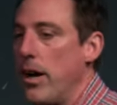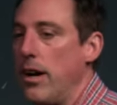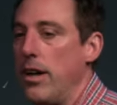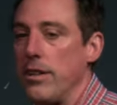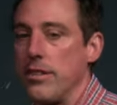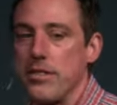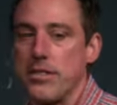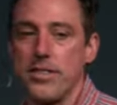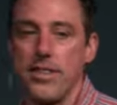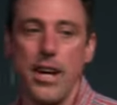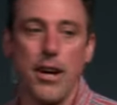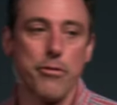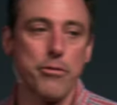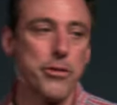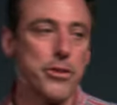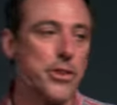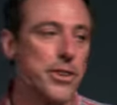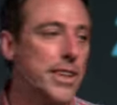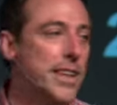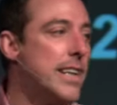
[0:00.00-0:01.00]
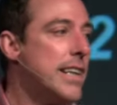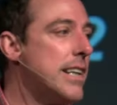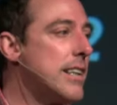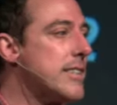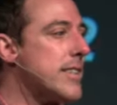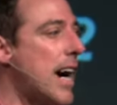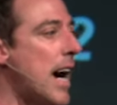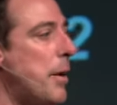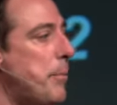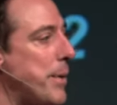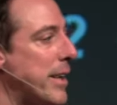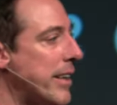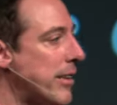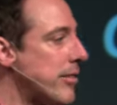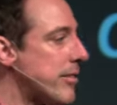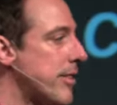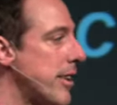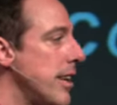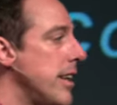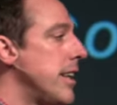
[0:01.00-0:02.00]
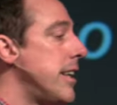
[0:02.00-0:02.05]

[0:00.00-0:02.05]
on several topics.